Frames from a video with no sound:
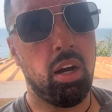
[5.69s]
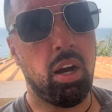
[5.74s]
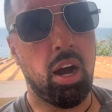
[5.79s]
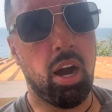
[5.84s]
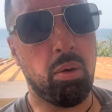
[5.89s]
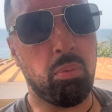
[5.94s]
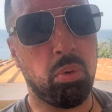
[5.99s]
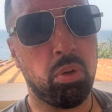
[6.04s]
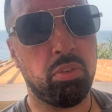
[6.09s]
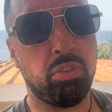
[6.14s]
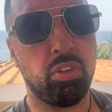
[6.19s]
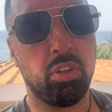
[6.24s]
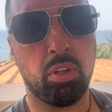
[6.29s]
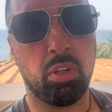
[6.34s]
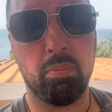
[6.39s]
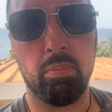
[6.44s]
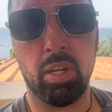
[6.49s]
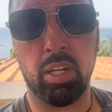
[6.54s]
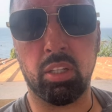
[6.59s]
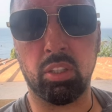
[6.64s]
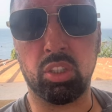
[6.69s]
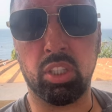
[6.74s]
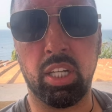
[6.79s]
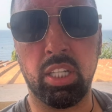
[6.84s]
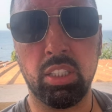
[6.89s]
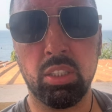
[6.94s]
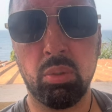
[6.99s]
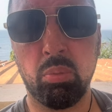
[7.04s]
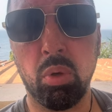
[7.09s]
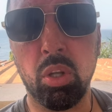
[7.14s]
I want to fucking make a
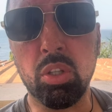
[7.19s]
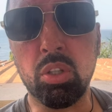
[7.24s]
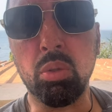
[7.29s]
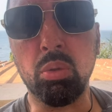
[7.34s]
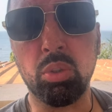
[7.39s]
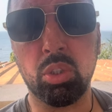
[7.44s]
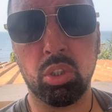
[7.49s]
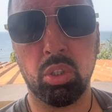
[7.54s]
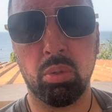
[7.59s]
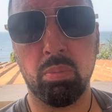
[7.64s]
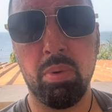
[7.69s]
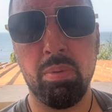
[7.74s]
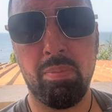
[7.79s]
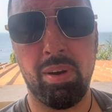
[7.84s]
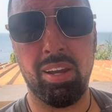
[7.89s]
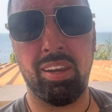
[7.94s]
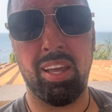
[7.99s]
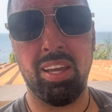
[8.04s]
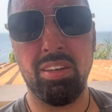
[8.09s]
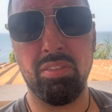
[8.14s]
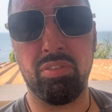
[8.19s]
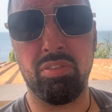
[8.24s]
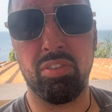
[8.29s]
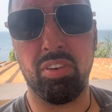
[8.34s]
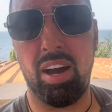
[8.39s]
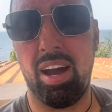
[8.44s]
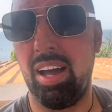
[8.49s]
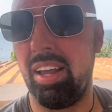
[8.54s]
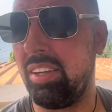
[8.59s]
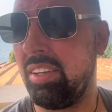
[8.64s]
change, I want to do something in my life,
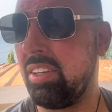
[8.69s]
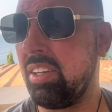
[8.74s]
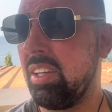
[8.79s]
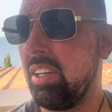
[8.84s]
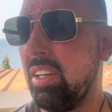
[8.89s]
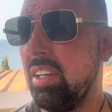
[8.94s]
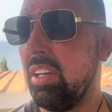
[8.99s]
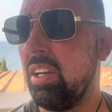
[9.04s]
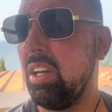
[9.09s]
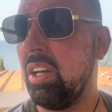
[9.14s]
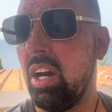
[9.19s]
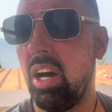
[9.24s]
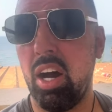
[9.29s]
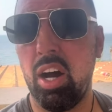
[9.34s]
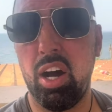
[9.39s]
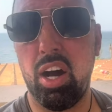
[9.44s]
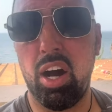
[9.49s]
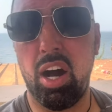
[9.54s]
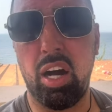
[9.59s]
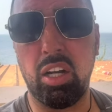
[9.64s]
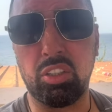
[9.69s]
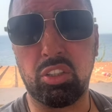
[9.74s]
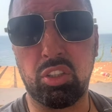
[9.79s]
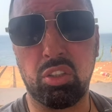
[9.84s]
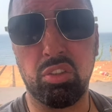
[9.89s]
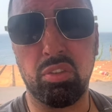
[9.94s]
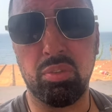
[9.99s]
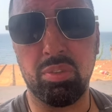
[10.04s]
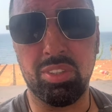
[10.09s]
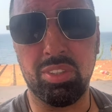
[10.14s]
and
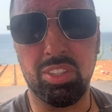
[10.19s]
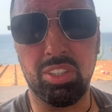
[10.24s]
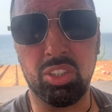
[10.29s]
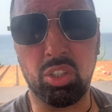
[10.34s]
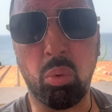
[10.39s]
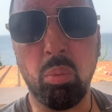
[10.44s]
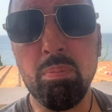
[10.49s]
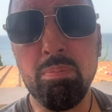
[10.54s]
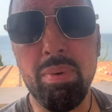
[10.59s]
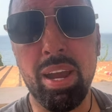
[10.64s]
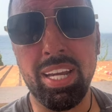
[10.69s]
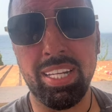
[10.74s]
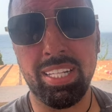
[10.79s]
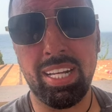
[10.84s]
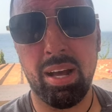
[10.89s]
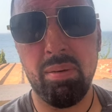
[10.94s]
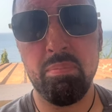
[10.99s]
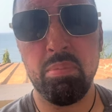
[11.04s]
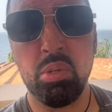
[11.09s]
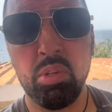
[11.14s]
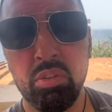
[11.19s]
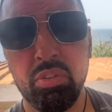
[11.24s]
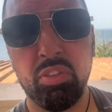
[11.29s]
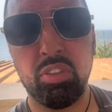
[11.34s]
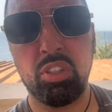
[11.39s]
you don't make that move.